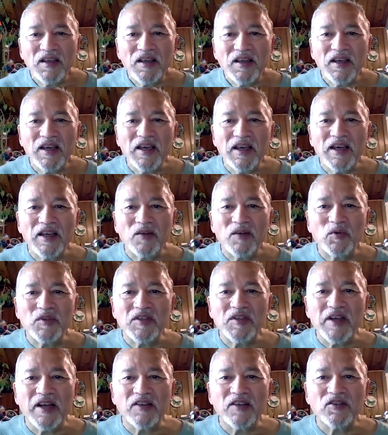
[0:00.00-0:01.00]
and
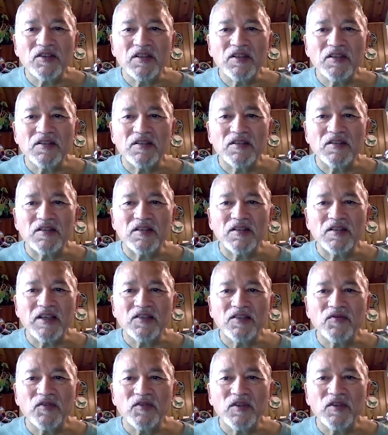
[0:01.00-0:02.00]
was actually
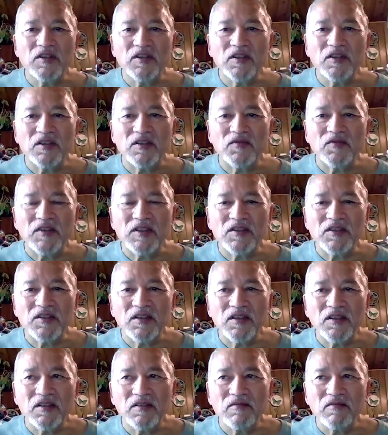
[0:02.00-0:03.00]
successful in
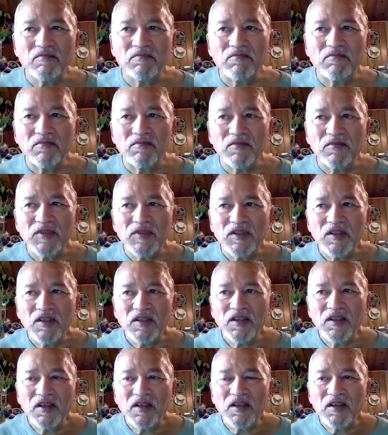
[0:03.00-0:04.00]
convincing
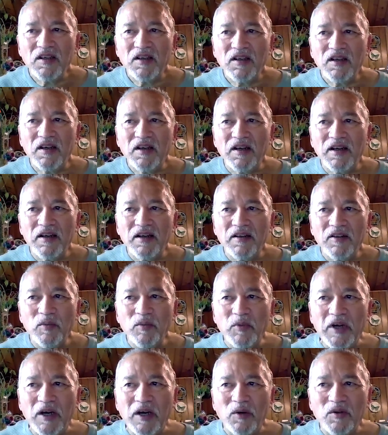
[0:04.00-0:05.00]
uh, the
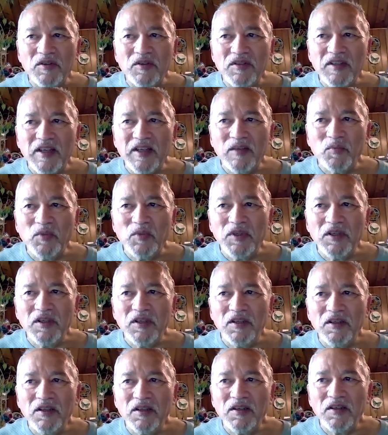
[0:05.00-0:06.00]
powers that
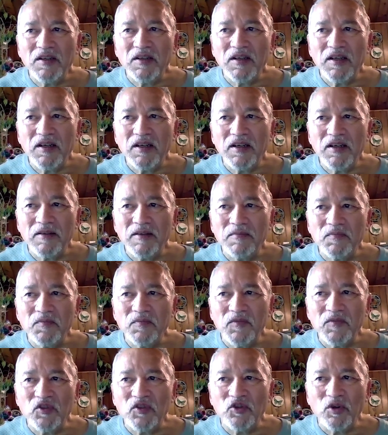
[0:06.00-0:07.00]
be, um,
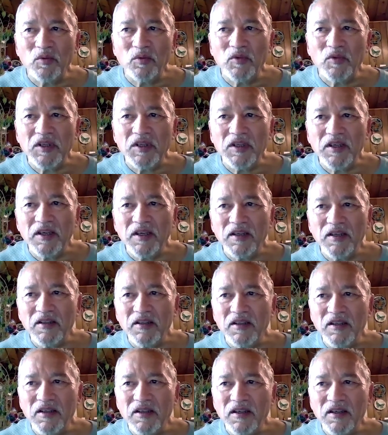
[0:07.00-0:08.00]
Germany and
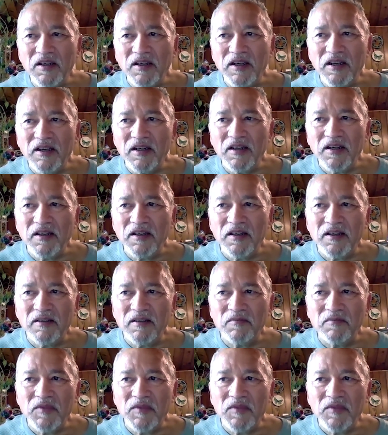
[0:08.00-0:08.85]
the uh, uh,